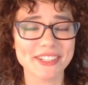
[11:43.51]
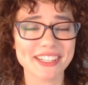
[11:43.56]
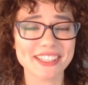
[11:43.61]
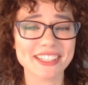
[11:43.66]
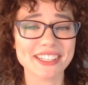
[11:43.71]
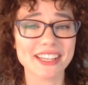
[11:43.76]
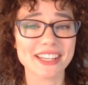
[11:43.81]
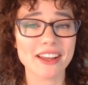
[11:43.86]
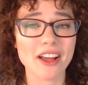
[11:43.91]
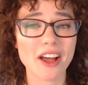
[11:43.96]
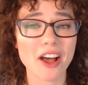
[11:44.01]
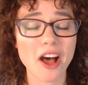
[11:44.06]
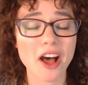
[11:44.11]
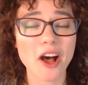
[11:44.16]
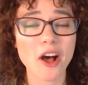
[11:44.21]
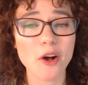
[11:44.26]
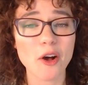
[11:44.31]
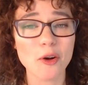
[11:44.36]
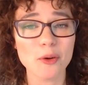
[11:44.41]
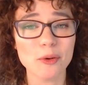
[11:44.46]
There's a
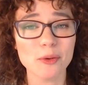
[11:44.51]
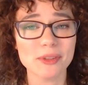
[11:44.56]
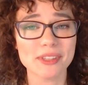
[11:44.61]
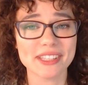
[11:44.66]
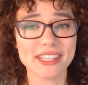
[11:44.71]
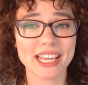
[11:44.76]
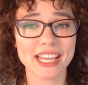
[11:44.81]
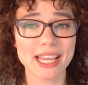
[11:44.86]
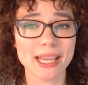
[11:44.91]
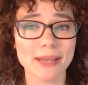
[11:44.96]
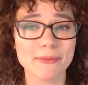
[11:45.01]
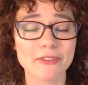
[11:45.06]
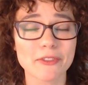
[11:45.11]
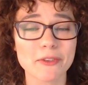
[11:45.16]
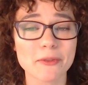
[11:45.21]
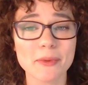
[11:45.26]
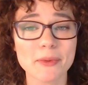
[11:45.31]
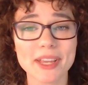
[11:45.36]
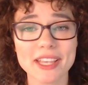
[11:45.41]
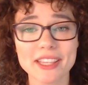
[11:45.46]
whole team
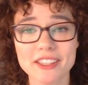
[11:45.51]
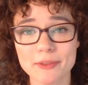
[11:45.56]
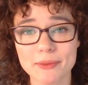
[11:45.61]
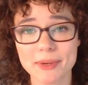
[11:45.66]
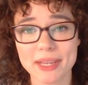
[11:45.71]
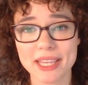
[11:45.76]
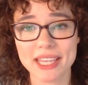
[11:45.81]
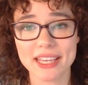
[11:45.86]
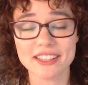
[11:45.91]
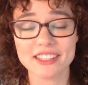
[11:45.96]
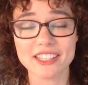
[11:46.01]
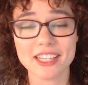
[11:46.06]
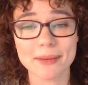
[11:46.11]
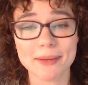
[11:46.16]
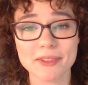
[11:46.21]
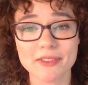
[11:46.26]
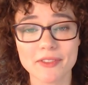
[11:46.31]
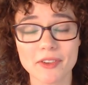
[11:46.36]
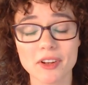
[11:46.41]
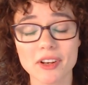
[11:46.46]
from week to week in
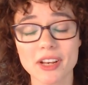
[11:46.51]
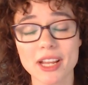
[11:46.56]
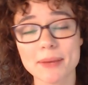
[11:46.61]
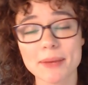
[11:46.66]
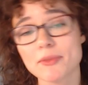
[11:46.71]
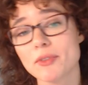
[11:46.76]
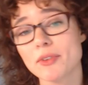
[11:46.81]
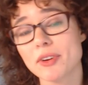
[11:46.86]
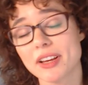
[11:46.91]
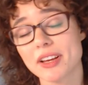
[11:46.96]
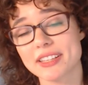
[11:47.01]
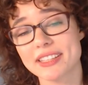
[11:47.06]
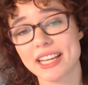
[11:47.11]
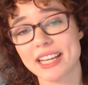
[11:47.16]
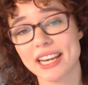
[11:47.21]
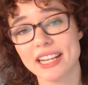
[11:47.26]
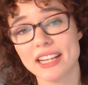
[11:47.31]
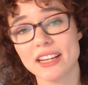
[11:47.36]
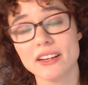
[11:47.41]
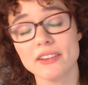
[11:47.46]
terms of online broadcast
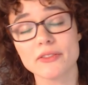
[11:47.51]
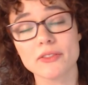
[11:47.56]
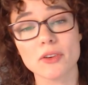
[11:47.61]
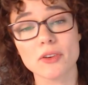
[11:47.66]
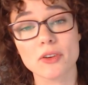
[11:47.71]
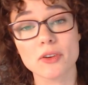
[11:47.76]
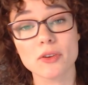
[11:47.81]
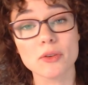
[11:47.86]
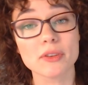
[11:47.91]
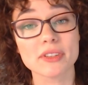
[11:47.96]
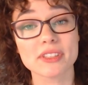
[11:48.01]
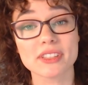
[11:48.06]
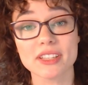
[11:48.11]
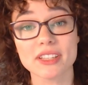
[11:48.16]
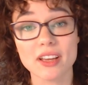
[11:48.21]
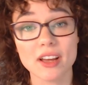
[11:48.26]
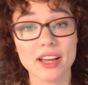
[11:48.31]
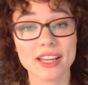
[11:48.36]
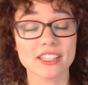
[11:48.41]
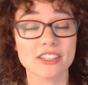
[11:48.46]
talent, and of course the
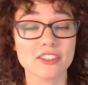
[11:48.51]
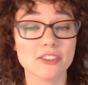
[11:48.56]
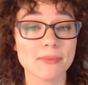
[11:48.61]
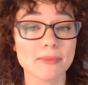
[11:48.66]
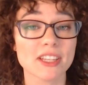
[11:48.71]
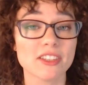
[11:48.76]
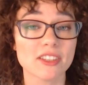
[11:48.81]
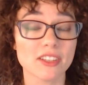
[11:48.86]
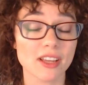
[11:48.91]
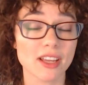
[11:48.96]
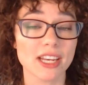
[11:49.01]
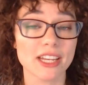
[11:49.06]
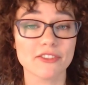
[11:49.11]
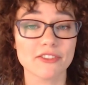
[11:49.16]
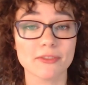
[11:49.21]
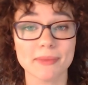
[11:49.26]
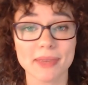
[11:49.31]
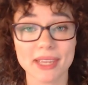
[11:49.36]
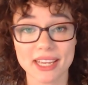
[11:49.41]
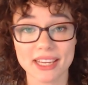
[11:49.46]
guys, as you mentioned earlier,
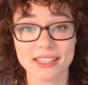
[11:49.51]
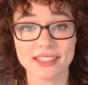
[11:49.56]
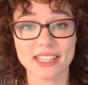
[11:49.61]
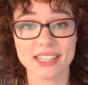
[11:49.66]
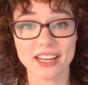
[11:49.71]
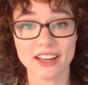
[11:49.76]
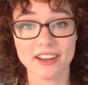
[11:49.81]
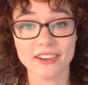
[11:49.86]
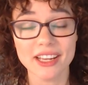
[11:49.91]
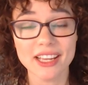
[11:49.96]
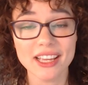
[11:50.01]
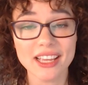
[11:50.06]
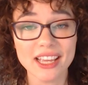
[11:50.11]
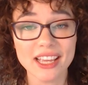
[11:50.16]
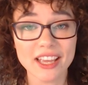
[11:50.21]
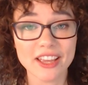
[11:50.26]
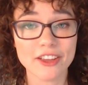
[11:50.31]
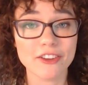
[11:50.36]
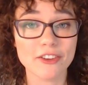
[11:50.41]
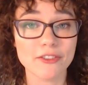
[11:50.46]
from ESL,
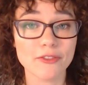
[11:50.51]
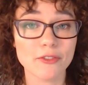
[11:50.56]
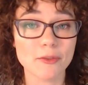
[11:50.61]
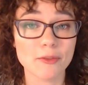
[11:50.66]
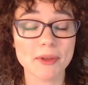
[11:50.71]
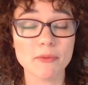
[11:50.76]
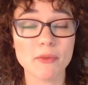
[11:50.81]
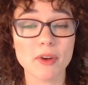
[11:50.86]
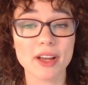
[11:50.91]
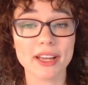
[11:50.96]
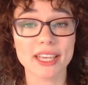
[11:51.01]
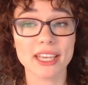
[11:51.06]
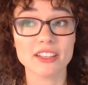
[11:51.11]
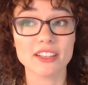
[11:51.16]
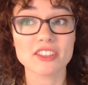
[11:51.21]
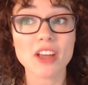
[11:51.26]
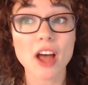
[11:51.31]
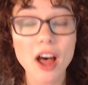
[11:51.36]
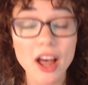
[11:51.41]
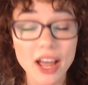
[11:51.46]
who have all been working
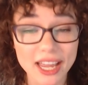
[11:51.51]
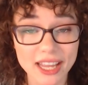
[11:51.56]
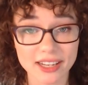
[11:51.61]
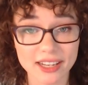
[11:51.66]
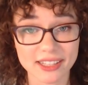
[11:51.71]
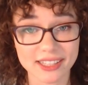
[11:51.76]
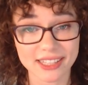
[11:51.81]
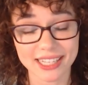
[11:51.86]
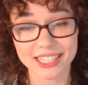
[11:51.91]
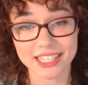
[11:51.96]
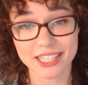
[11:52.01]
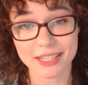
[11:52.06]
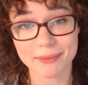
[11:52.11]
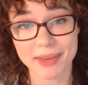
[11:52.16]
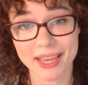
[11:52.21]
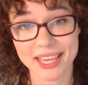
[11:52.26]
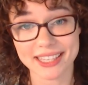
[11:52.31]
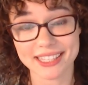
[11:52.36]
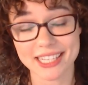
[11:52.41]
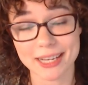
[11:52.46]
tirelessly to
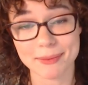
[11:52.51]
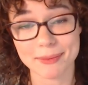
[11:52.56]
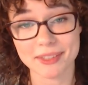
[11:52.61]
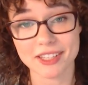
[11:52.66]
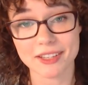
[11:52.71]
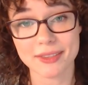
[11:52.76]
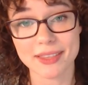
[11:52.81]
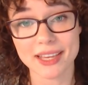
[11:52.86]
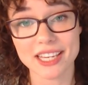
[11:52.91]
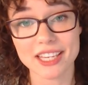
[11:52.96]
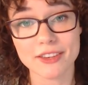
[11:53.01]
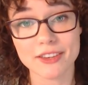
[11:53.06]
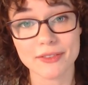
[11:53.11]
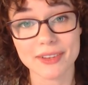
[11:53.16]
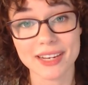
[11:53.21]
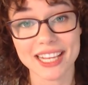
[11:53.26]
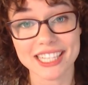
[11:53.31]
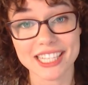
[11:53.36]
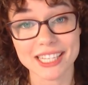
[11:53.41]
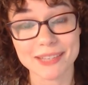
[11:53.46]
make this happen. So thank you for
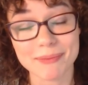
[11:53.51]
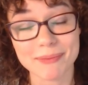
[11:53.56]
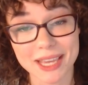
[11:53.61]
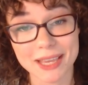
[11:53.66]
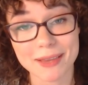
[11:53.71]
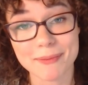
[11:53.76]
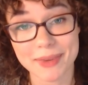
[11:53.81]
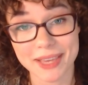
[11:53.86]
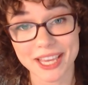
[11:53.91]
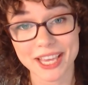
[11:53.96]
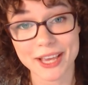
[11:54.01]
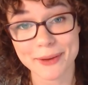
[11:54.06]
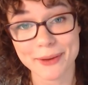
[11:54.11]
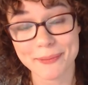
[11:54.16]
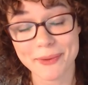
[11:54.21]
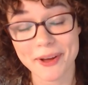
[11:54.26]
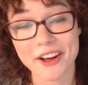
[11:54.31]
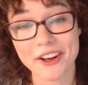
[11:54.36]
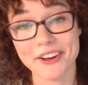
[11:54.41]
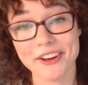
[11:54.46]
letting me be a
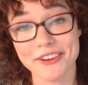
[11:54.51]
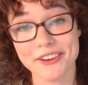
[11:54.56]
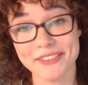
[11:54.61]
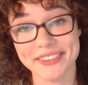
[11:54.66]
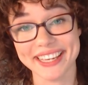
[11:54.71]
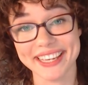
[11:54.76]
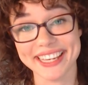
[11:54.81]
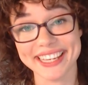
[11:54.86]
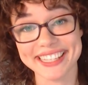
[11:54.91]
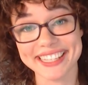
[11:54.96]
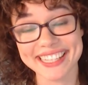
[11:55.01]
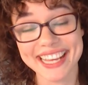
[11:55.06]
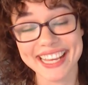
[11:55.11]
part of this.